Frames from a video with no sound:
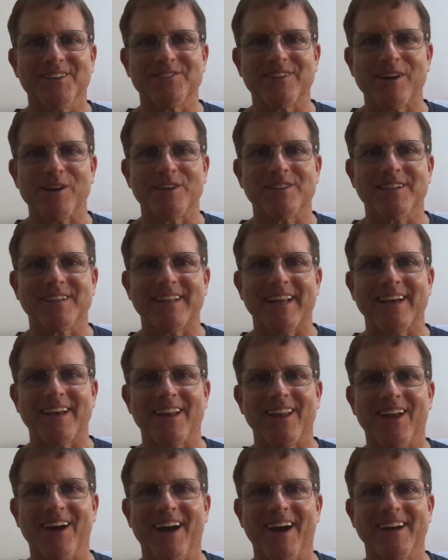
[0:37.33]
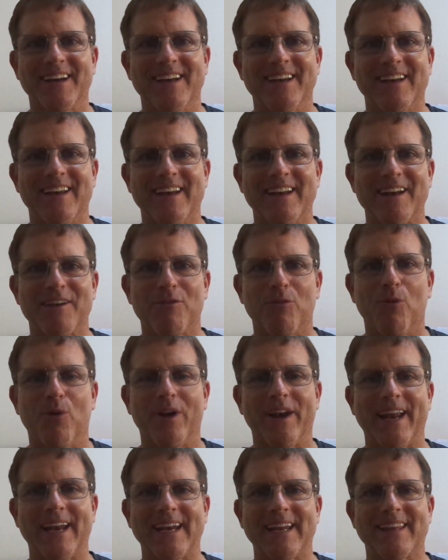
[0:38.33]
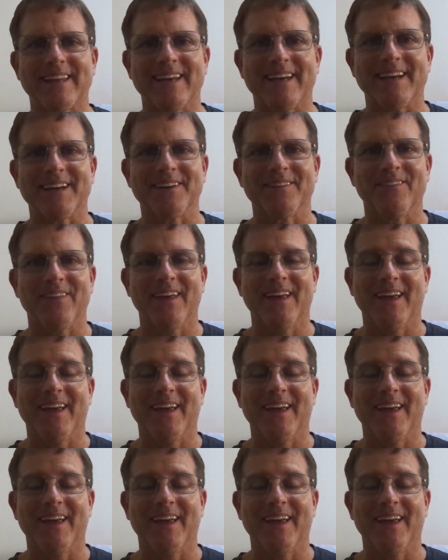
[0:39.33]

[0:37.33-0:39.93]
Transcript: Jerry's at the end of the line. He, he never won anything.